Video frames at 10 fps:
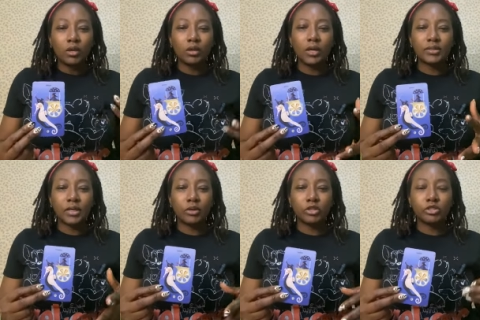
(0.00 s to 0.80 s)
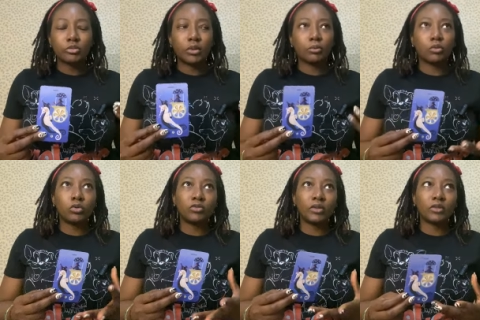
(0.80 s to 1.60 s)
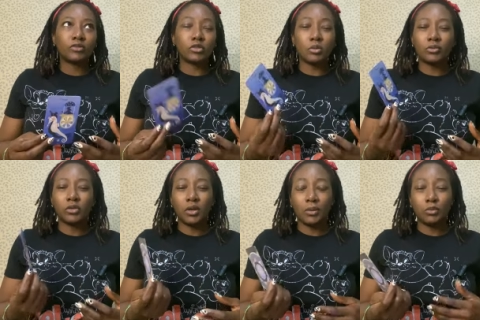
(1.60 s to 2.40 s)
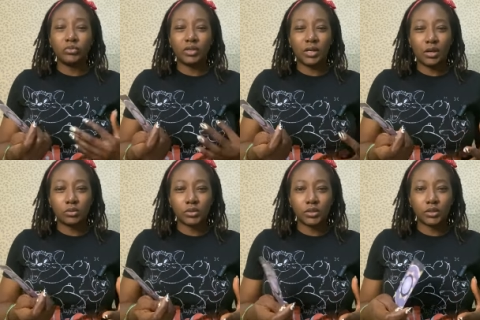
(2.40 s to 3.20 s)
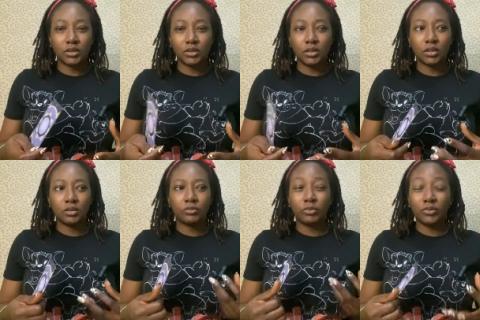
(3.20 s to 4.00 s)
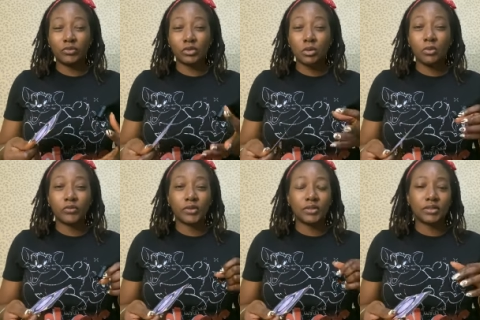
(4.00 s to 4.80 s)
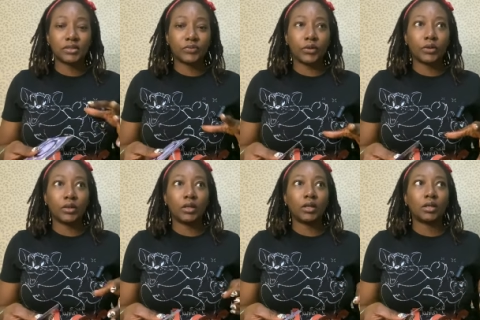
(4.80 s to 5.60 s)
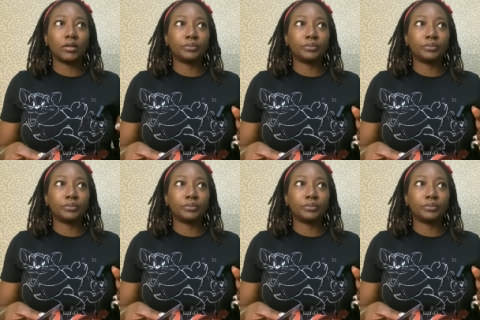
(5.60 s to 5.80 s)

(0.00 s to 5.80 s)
You guys are going to be moving. For some of you, you're moving houses, but for some of you, this is very